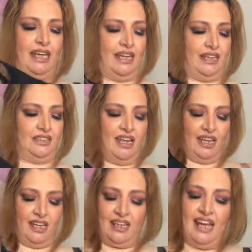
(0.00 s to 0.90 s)
and
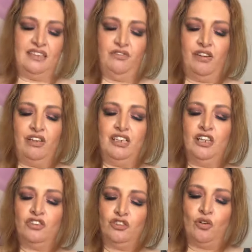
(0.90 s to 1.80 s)
it has a very
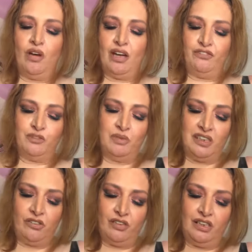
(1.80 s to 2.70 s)
soft
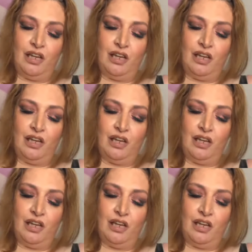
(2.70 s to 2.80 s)
material